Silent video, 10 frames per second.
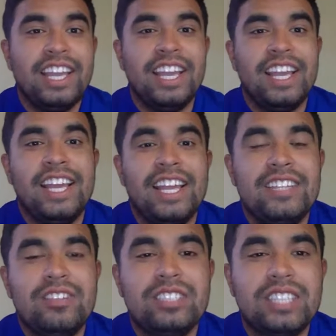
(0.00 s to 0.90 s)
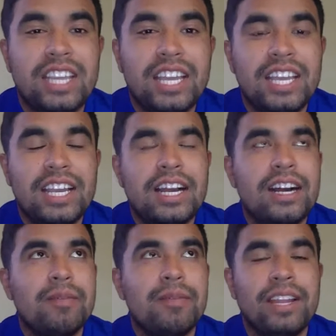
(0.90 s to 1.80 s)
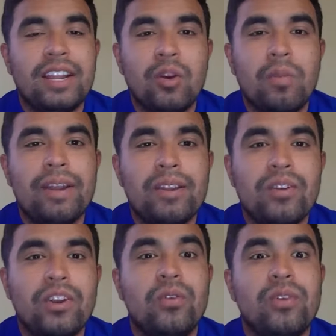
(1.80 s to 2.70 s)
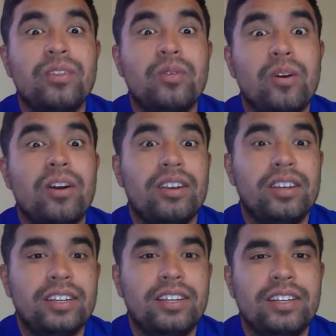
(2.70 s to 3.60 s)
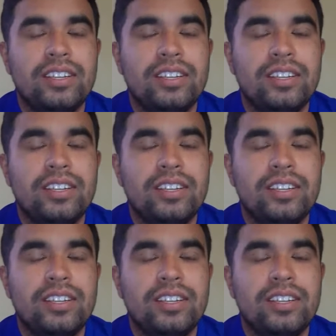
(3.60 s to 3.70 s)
and you say, "Oh man, I hope I don't go in the water."